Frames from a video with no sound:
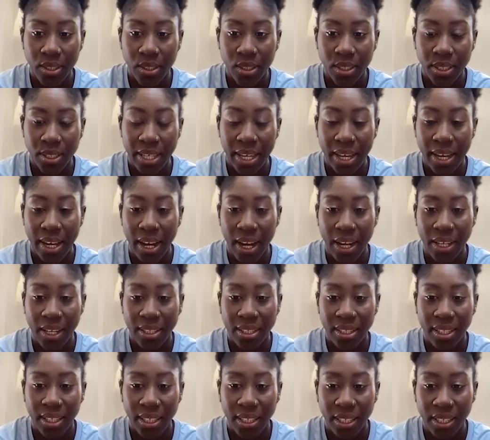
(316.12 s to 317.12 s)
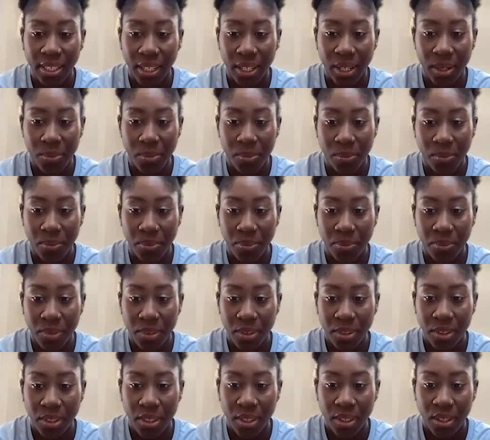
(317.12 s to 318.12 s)
Yeah, I think on
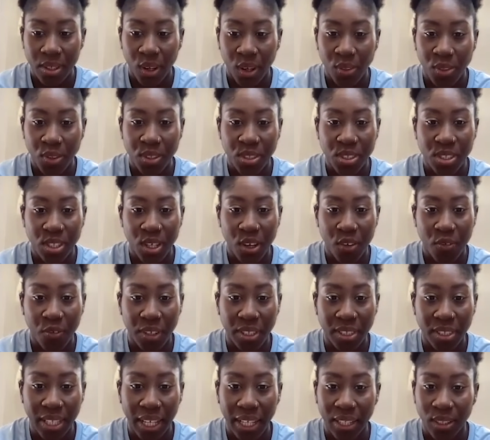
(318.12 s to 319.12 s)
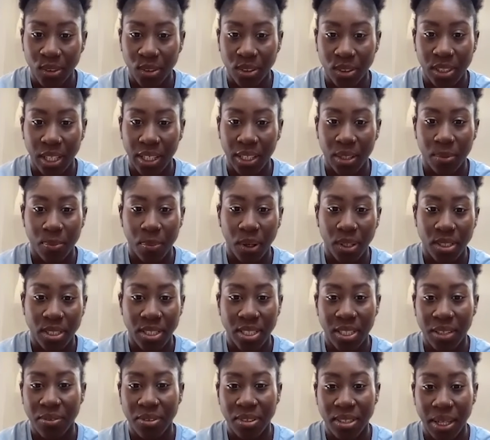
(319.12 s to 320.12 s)
the surface, that looks like a
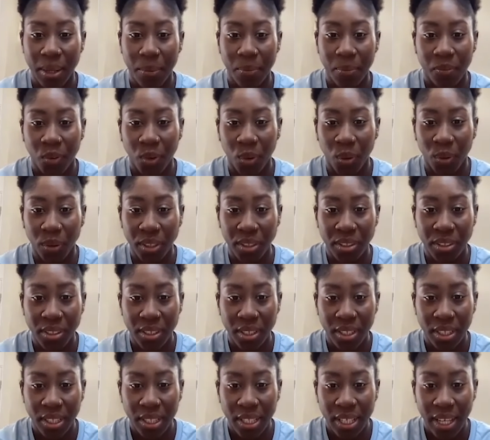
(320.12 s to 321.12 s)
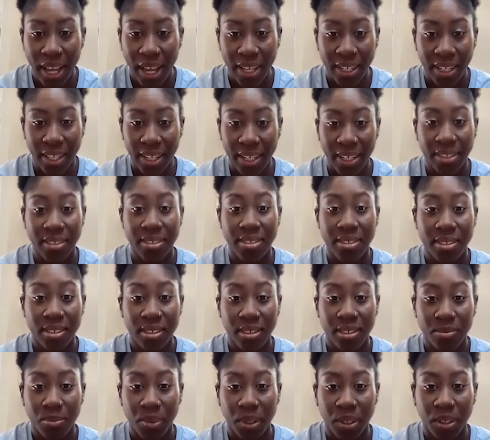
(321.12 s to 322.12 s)
positive step forward. And it is,
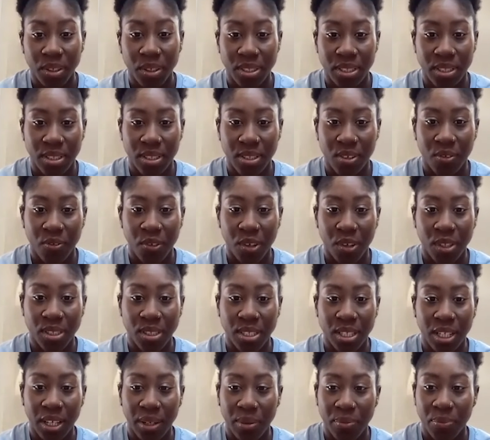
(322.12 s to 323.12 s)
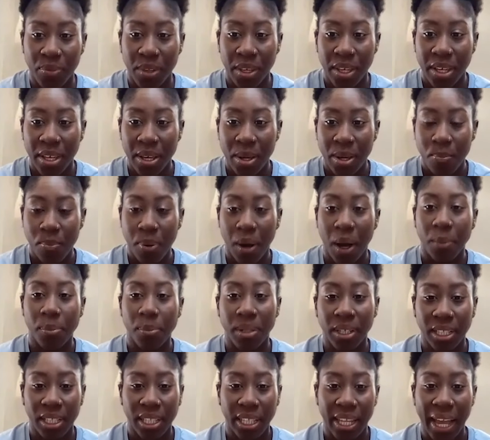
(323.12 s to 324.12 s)
because it's the first time
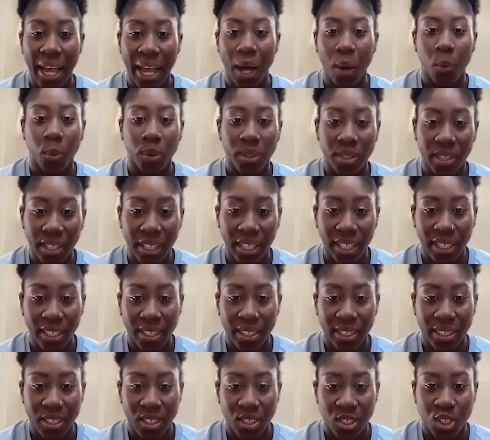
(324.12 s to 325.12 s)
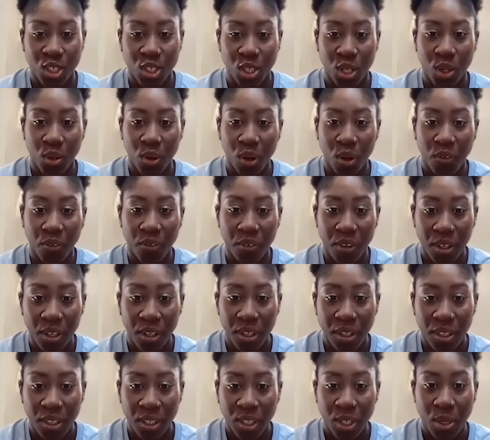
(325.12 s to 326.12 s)
publicly, outwardly, there's a show of
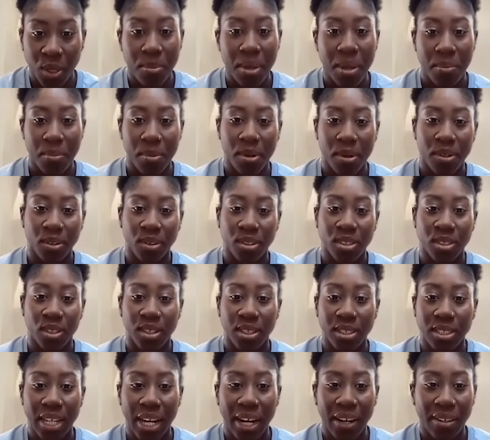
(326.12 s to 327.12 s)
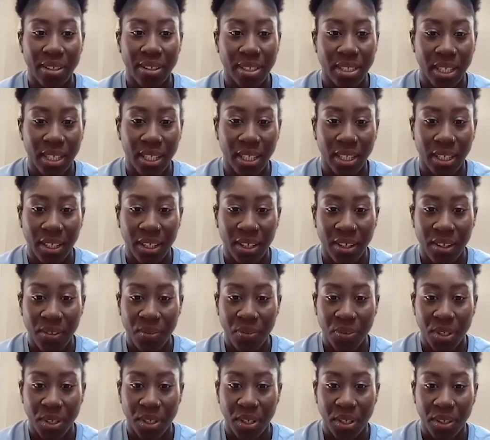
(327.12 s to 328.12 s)
commitment or solidarity,
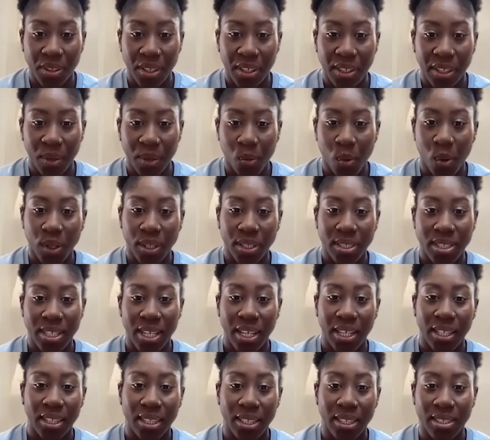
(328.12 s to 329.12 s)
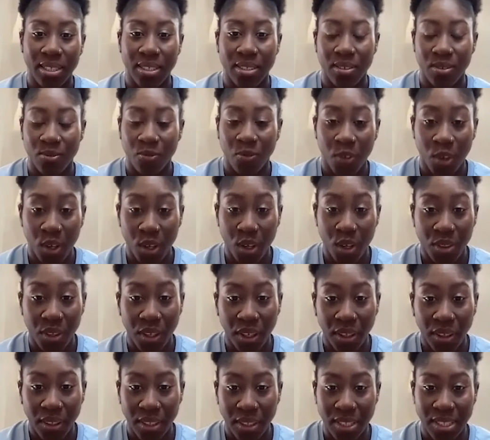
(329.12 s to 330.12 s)
that they want to take this
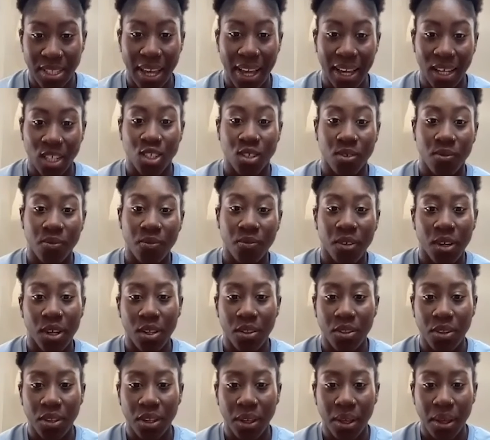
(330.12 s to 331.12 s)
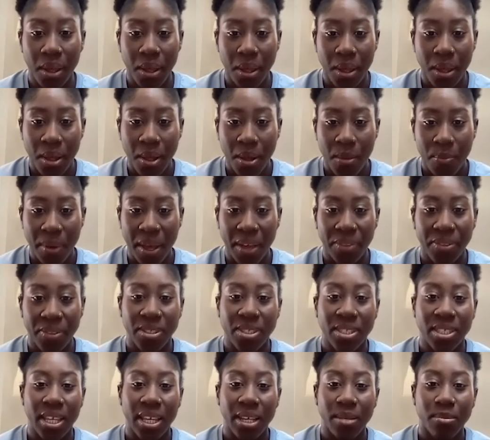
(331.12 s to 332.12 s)
further, this action further. But at the
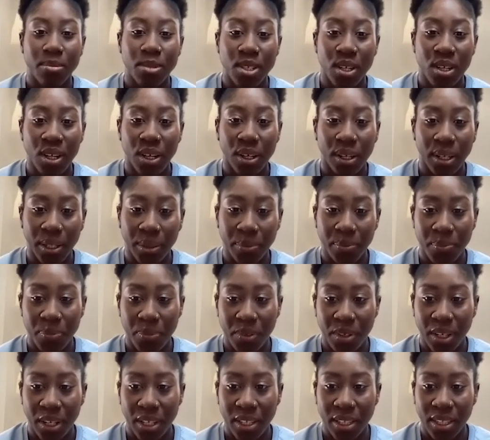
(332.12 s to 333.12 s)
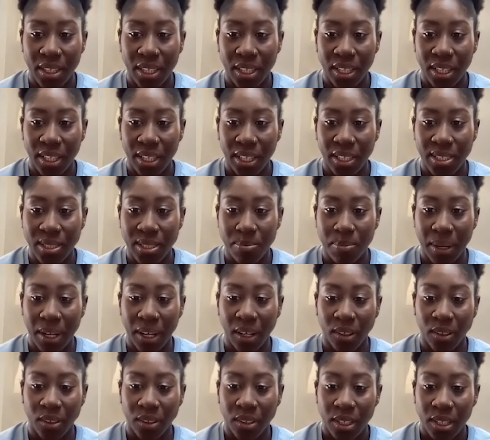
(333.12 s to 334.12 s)
same time, I think it's
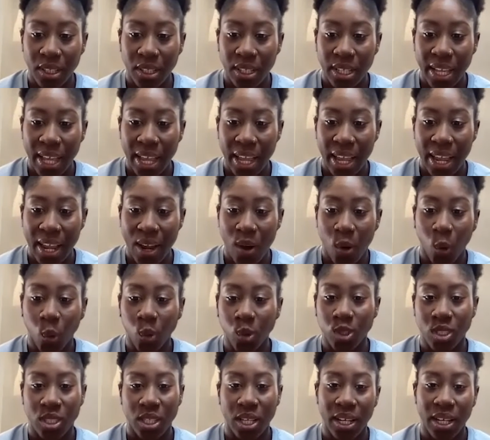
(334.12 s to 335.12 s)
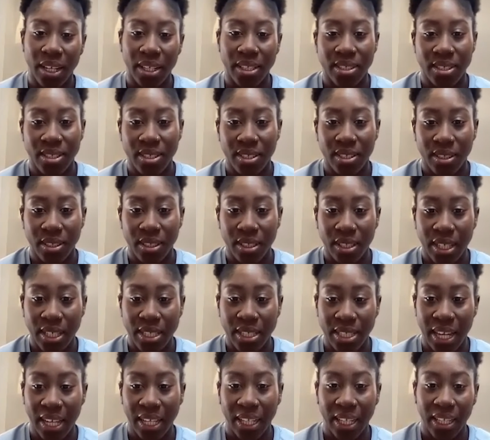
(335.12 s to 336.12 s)
about all sides
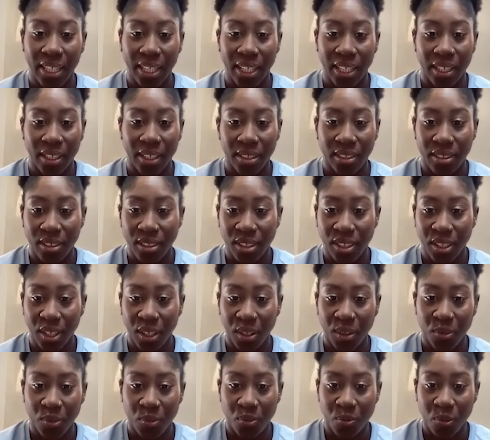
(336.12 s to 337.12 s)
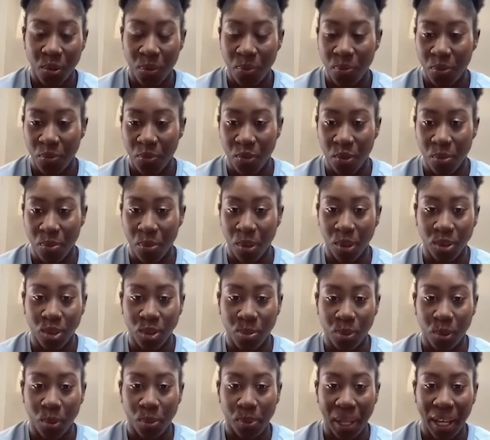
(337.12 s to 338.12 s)
attacking it, from
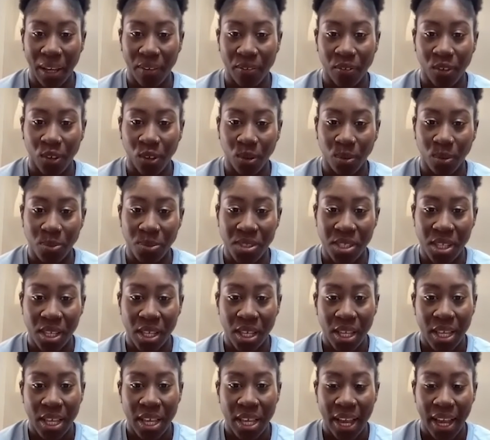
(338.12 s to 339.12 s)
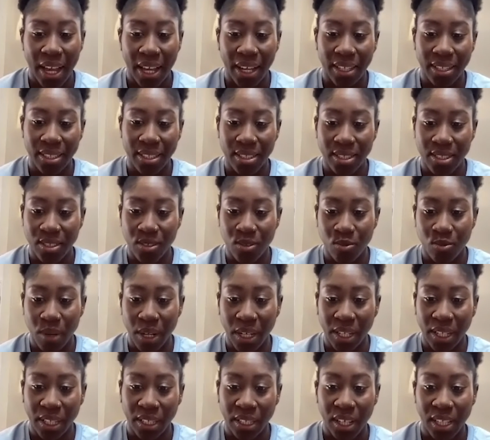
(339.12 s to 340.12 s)
multiple platforms, and
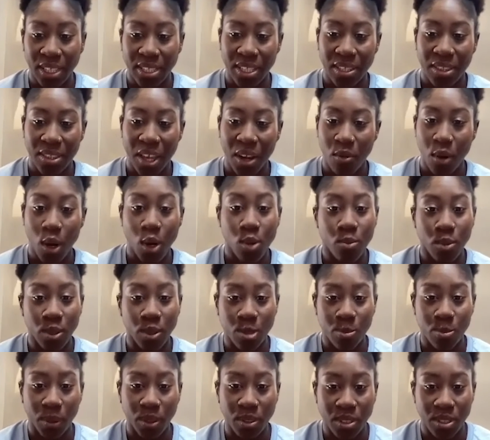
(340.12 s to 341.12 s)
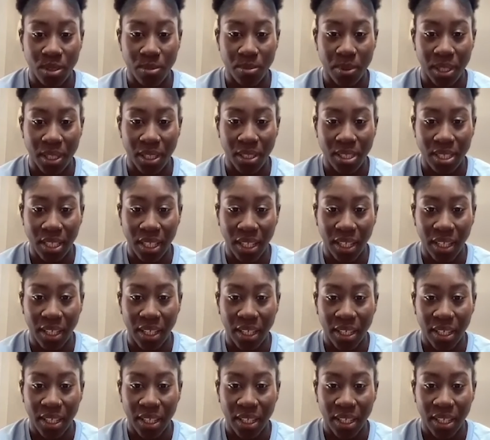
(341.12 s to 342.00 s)
recognizing their own responsibility